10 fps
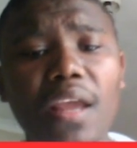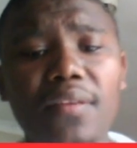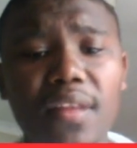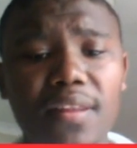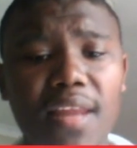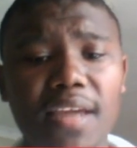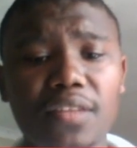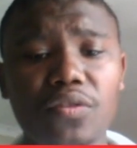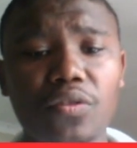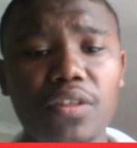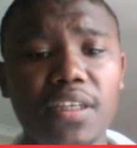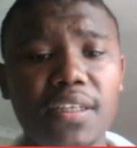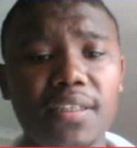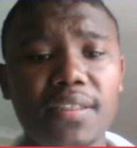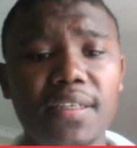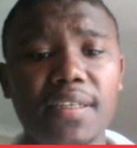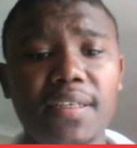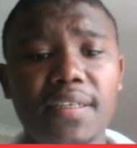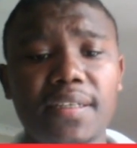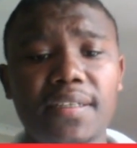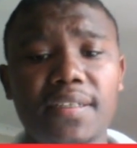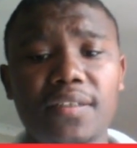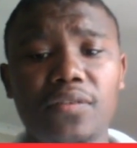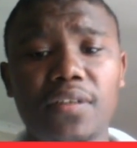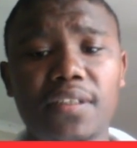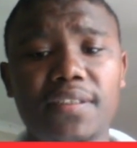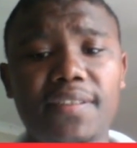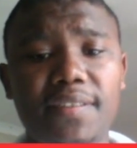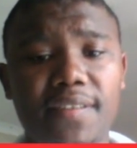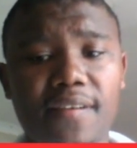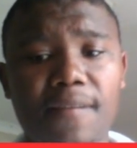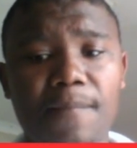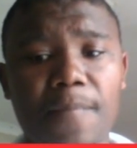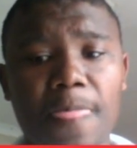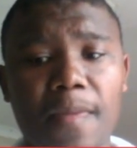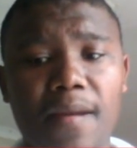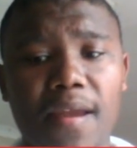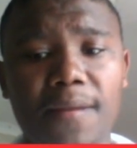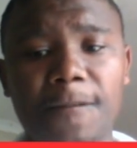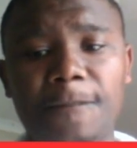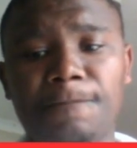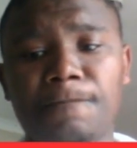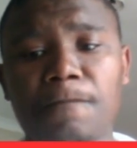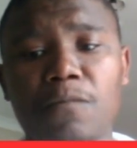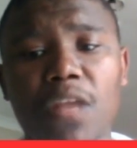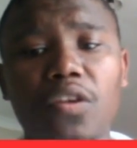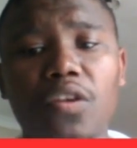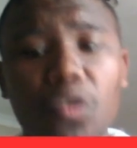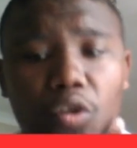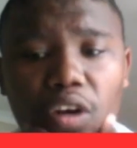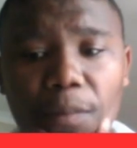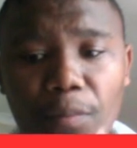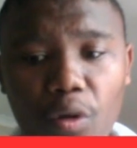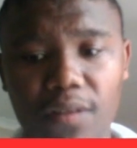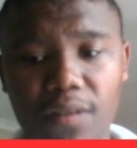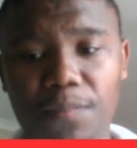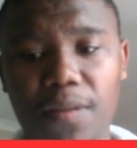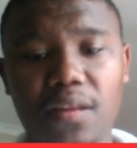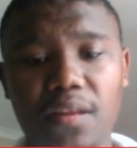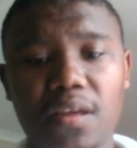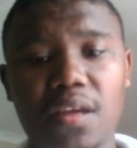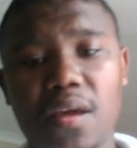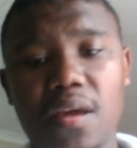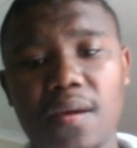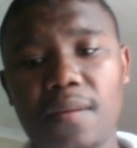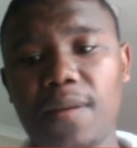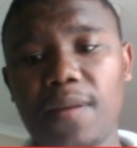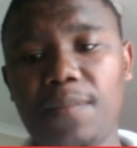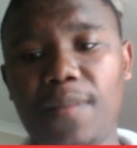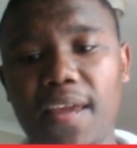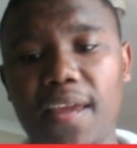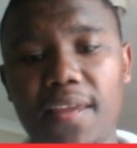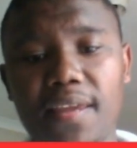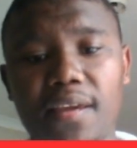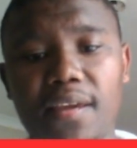knight on a C3, right? You're gonna block the pin by playing